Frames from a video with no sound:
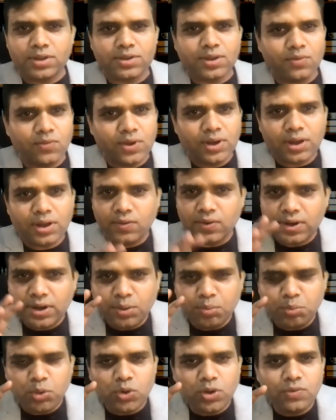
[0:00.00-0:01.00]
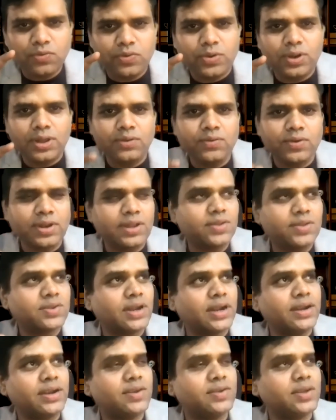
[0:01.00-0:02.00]
Someone covered it beautifully when he
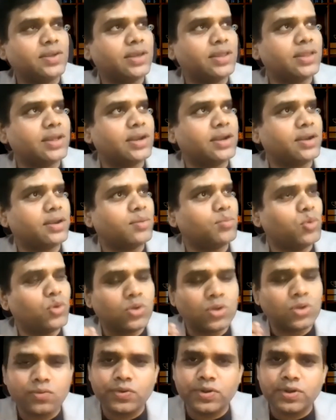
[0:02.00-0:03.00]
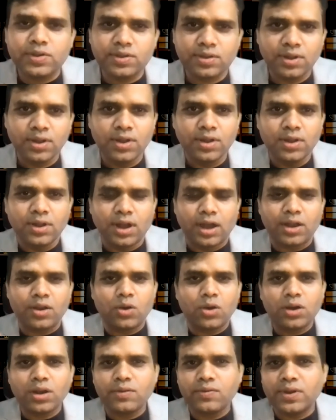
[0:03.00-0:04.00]
started saying that most of us are
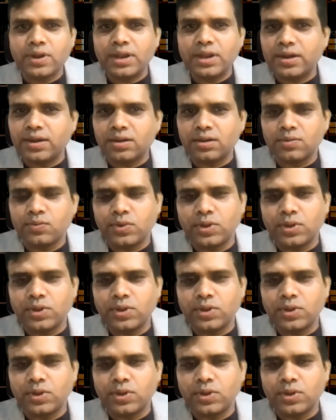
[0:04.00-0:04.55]
not even literate.